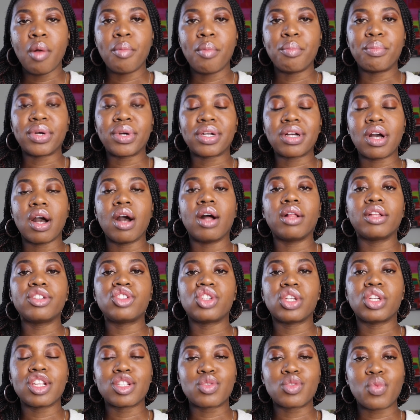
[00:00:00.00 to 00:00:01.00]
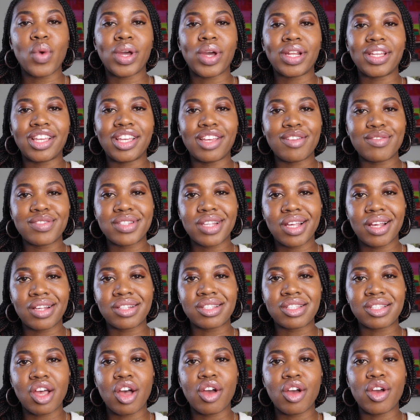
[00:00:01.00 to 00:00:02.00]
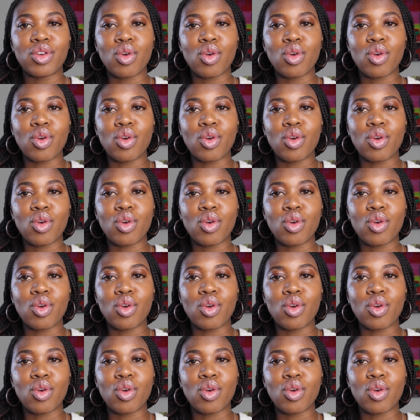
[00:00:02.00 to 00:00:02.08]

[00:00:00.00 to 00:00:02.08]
but collagen is what gives us an